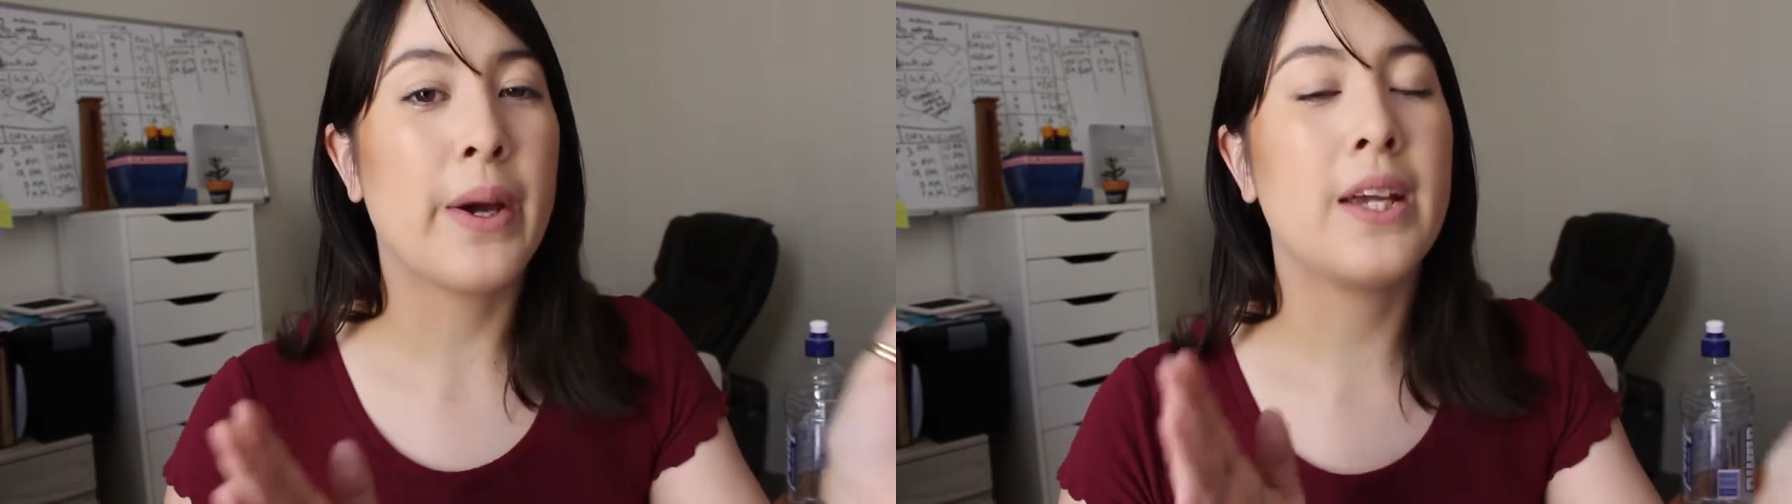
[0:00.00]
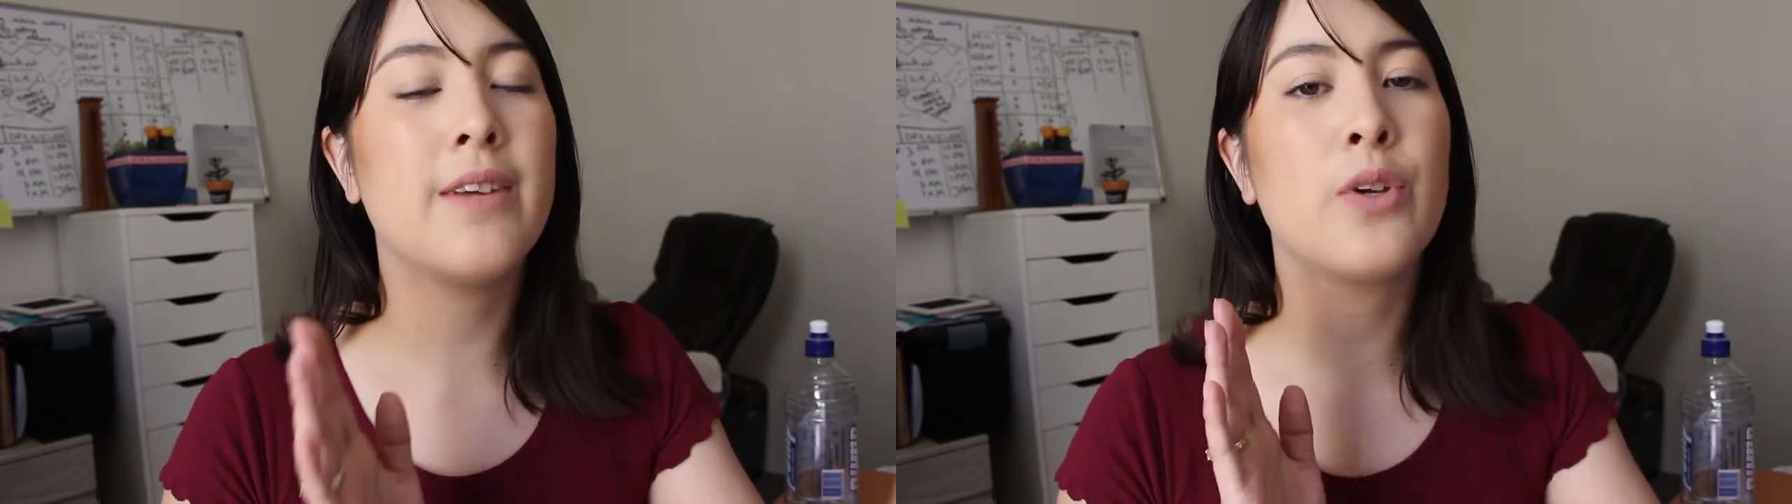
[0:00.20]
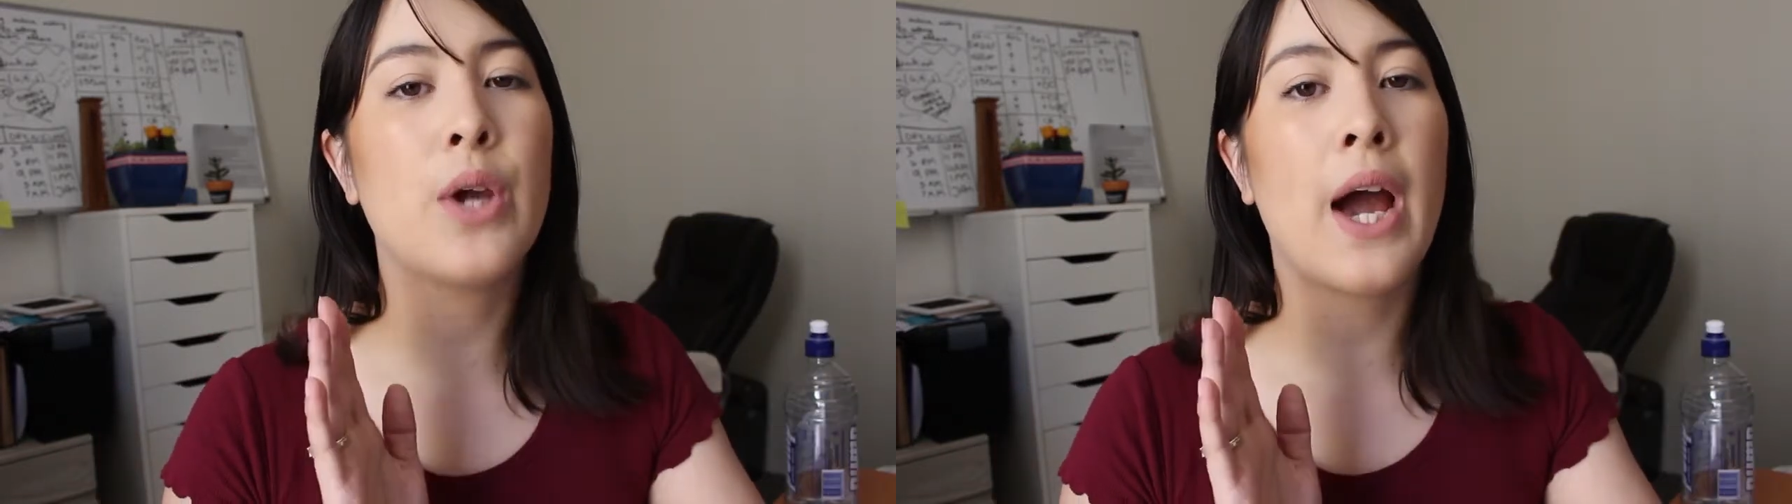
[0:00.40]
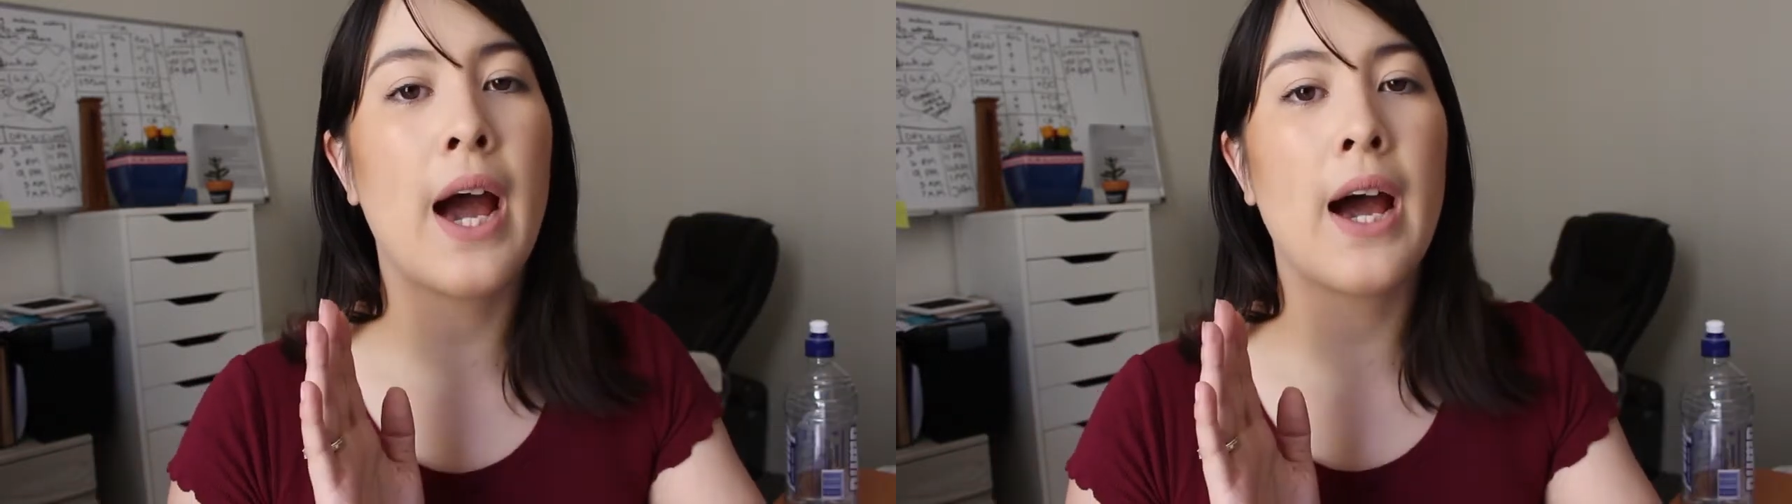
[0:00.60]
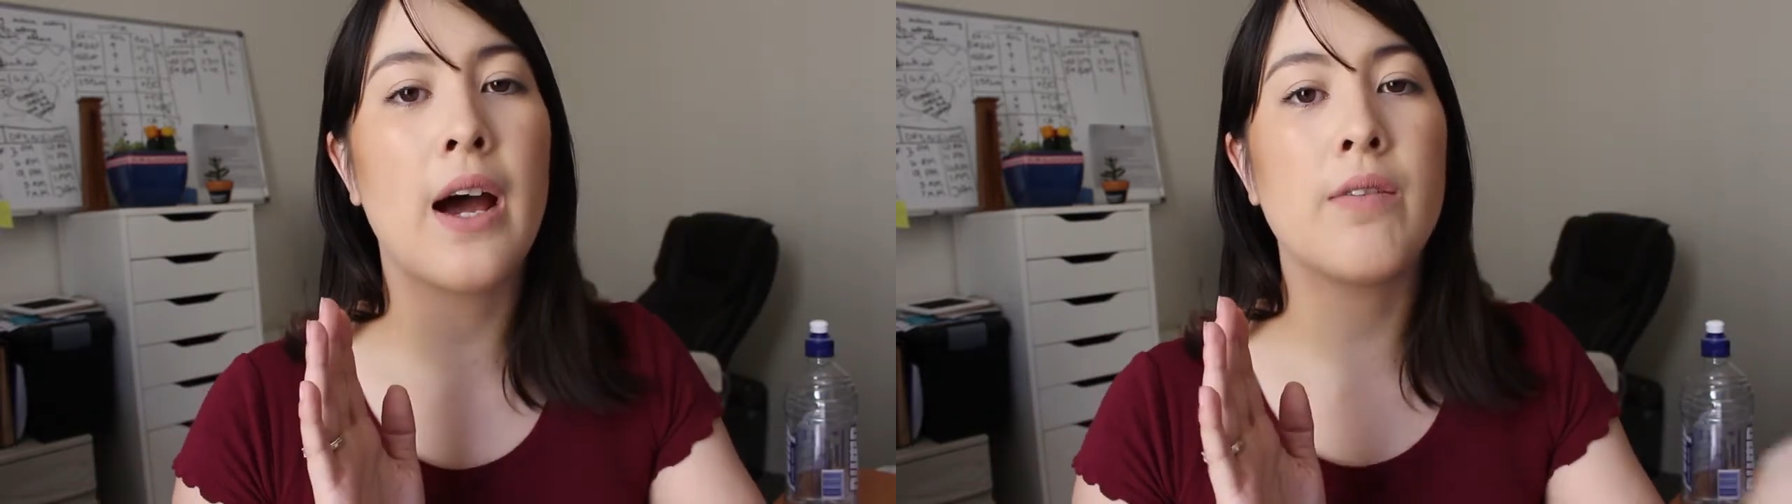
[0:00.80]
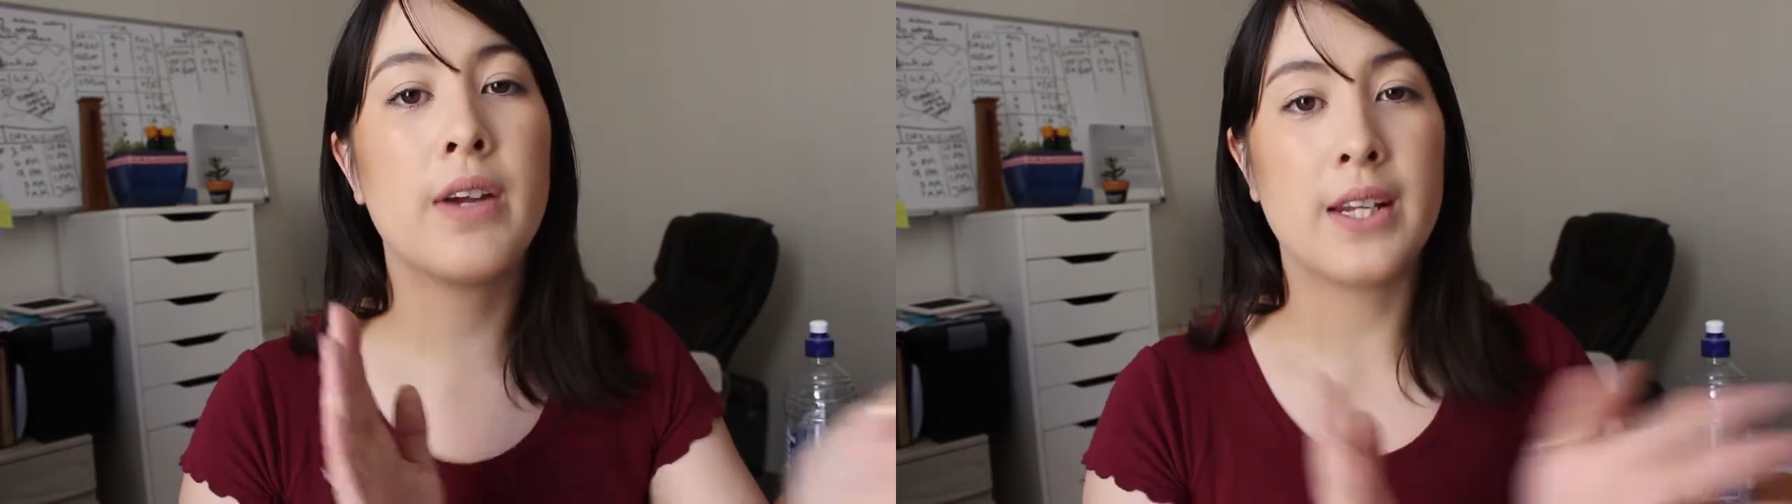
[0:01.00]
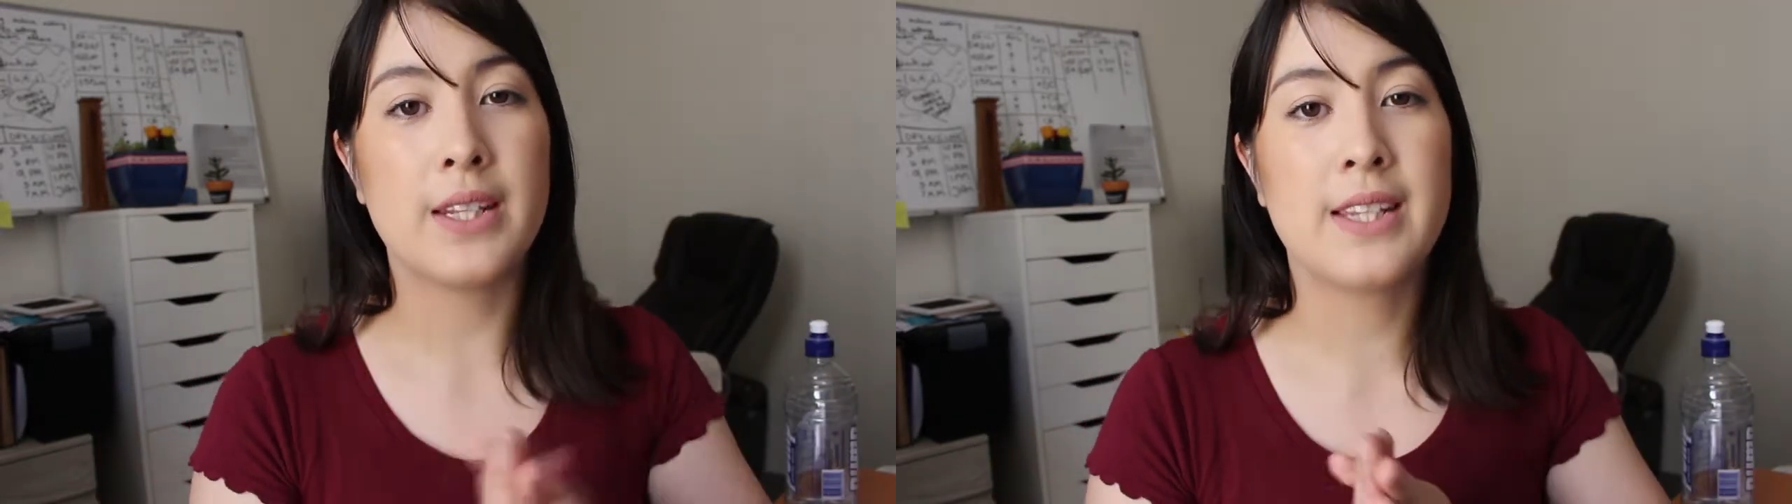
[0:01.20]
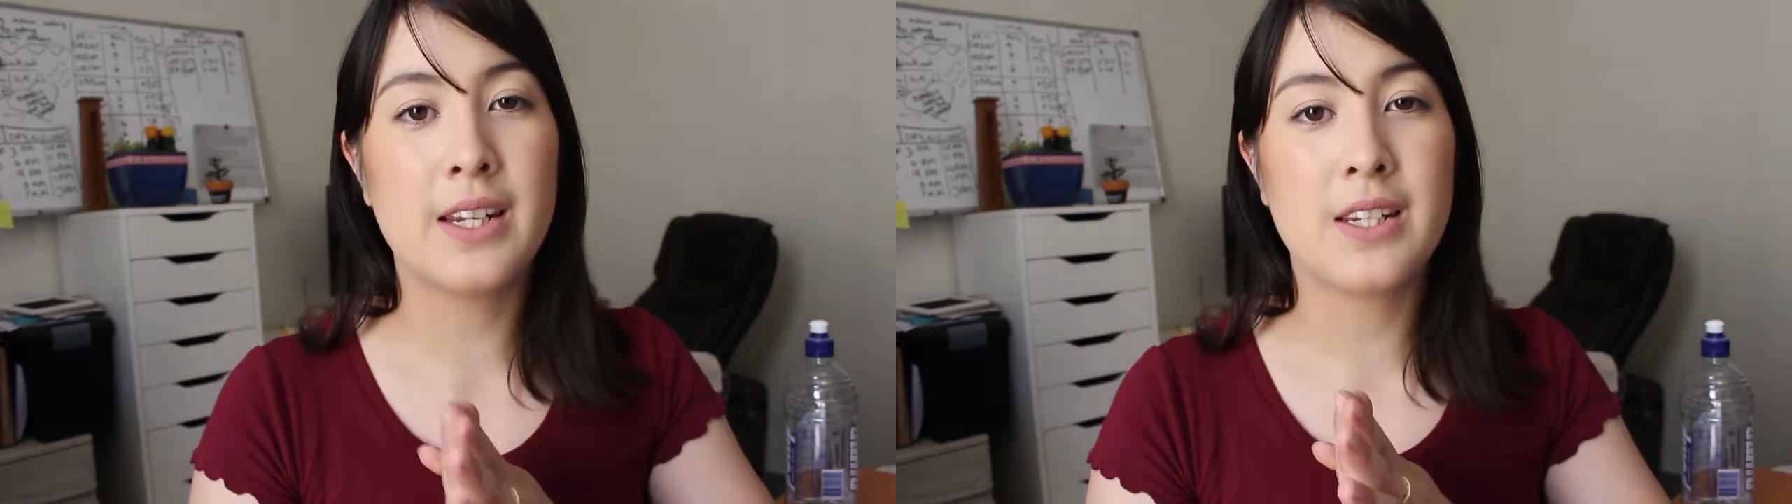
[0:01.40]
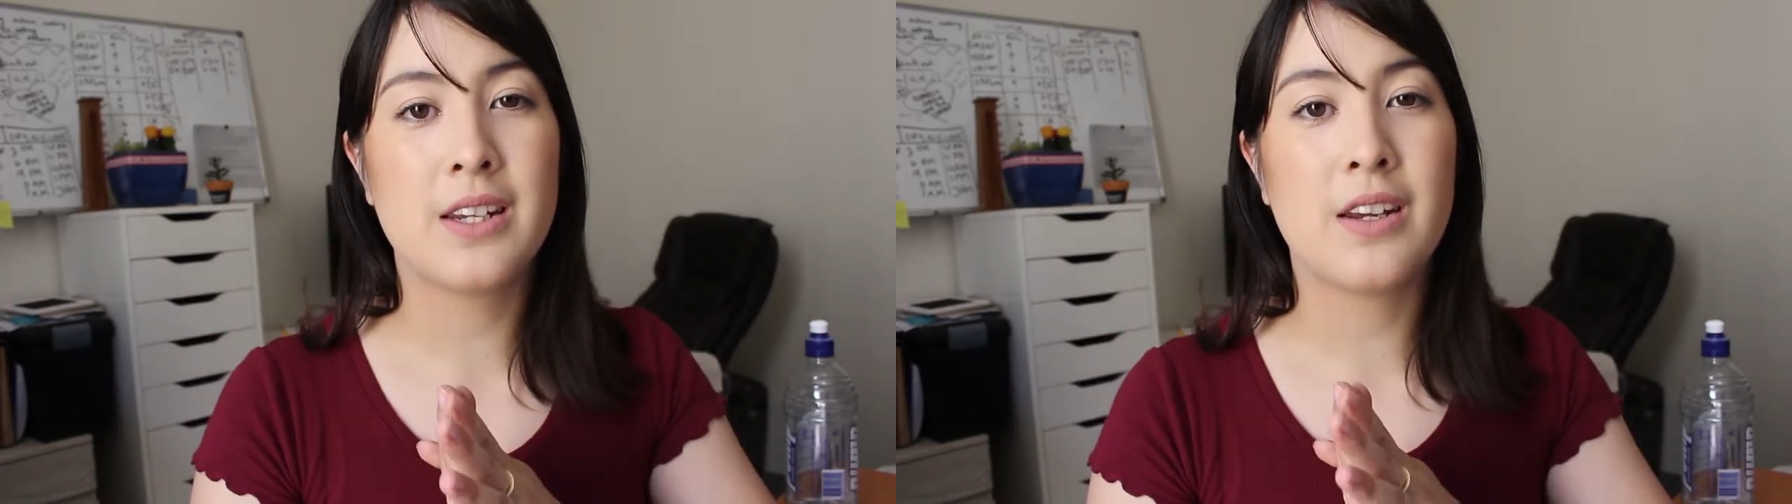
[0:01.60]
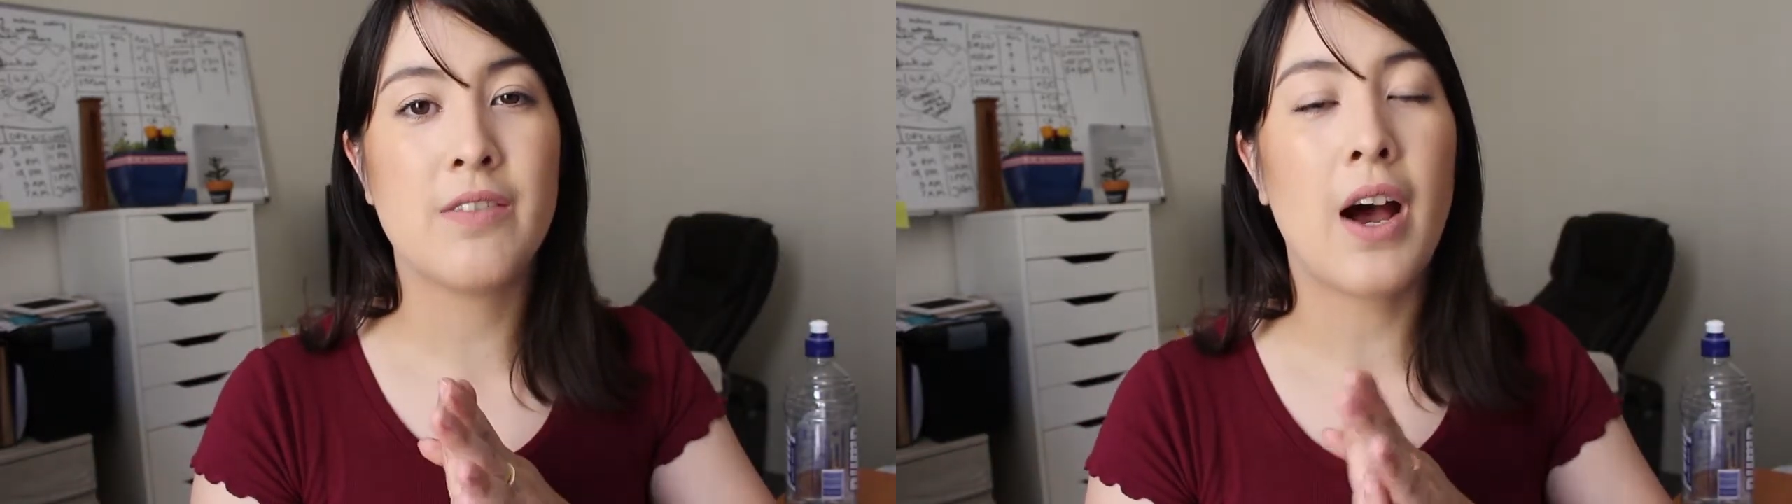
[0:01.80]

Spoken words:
but if you have an incentive,